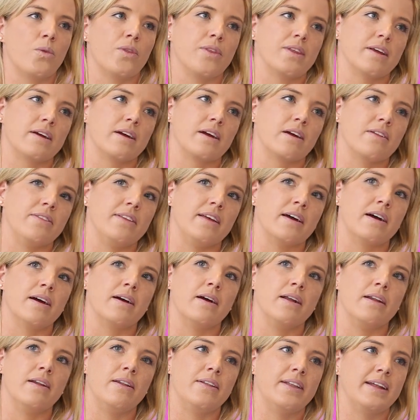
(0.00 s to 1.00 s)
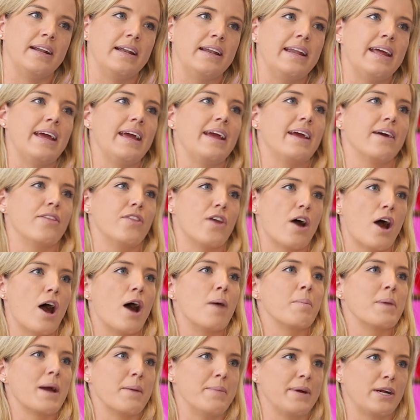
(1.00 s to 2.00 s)
the leg and the
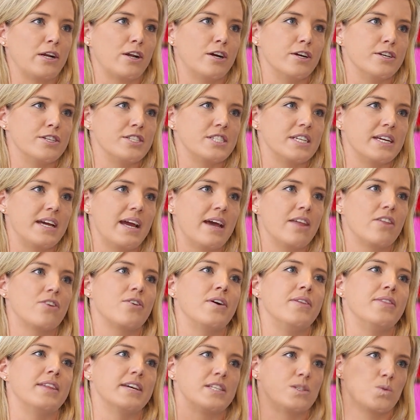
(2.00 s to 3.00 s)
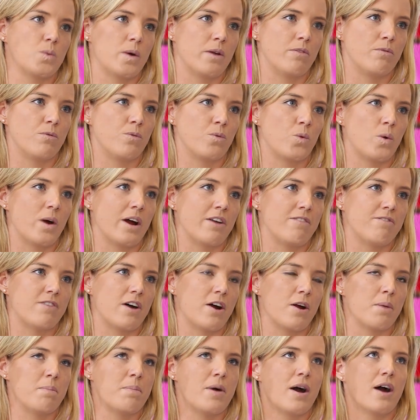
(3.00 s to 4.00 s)
arm coming close together and this one quite
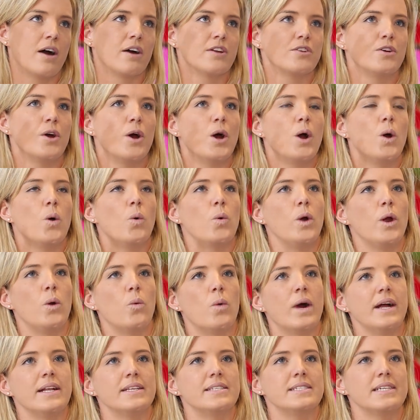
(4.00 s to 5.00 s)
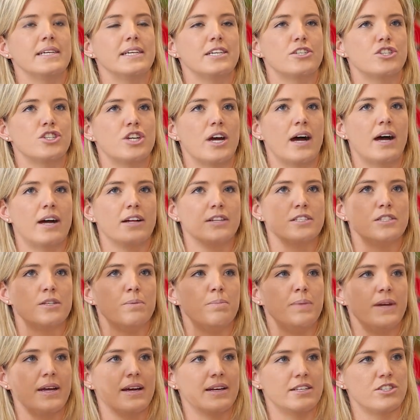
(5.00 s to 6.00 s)
far apart. We're wanting a child
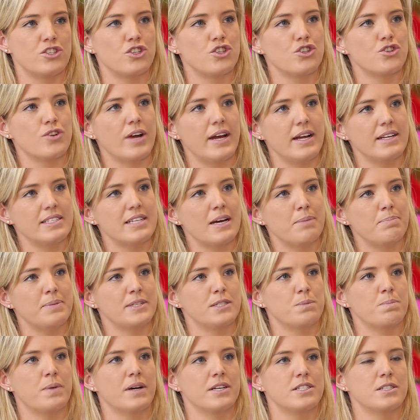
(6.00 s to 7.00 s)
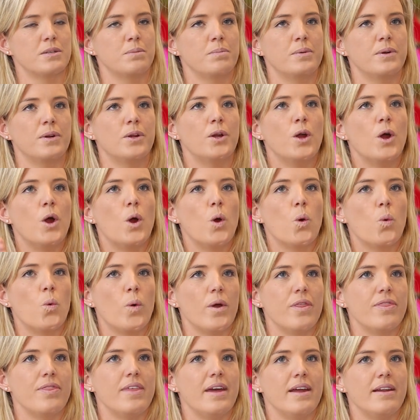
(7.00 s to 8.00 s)
to be as straight up as possible
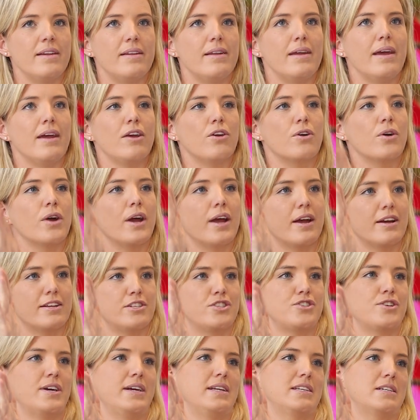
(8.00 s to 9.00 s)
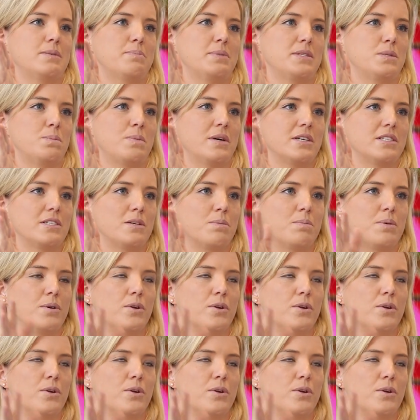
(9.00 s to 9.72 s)
with their neck going as straight up as possible.